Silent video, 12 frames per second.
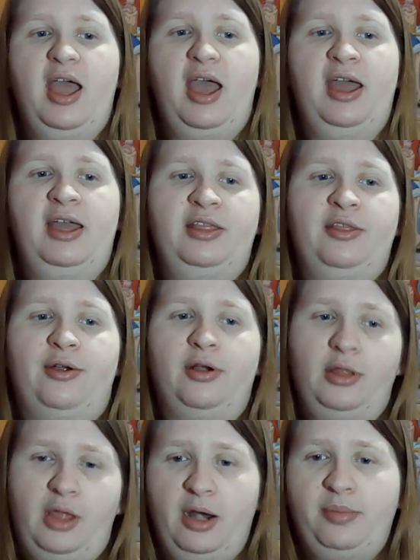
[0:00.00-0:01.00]
And there are
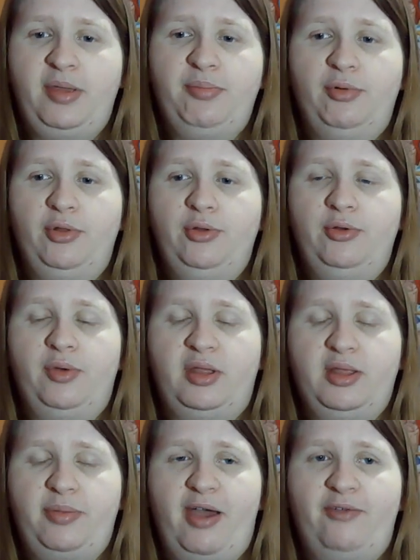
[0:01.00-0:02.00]
a lot of people who
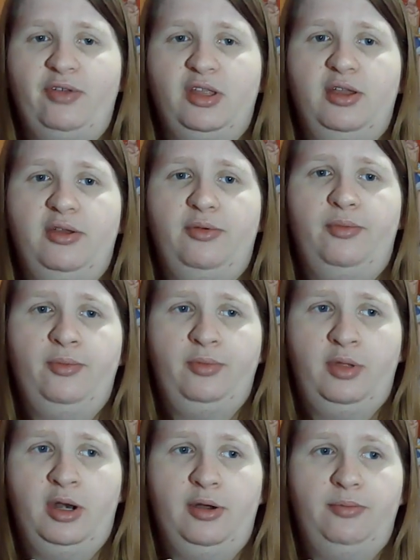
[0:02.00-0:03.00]
end up having to,
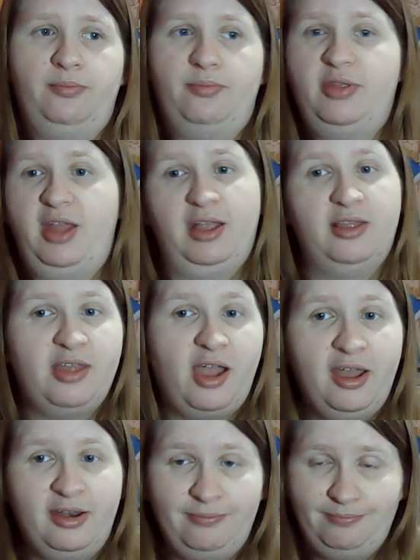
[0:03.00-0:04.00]
you know, stay
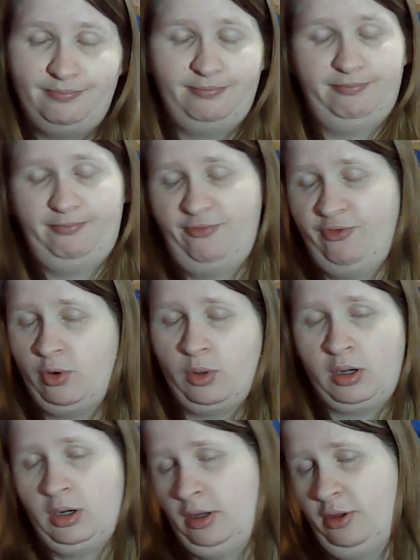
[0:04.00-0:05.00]
inside
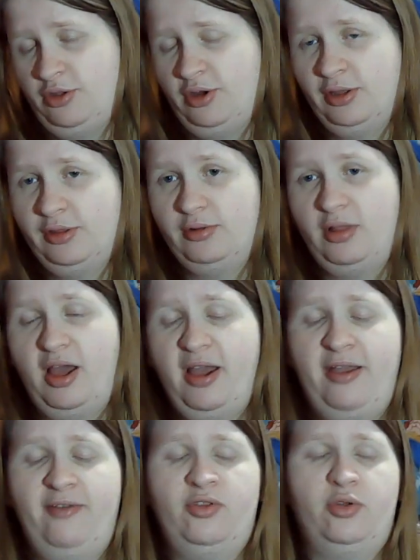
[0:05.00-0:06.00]
for a good chunk of their
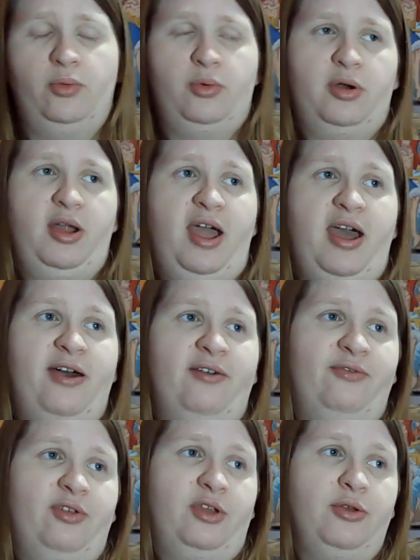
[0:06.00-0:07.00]
lives, or
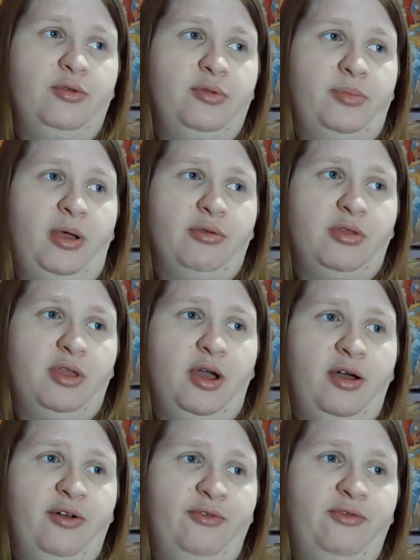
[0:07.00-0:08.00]
have a huge amounts
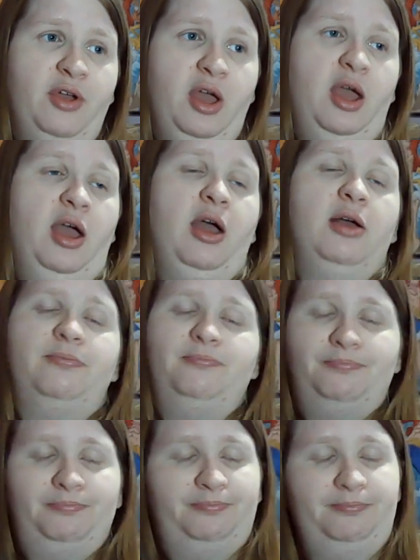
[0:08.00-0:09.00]
of,
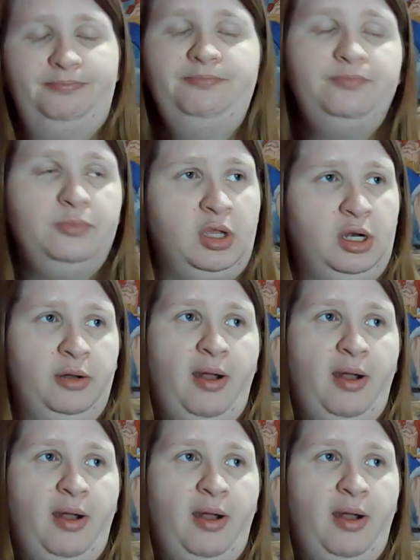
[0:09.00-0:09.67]
you know,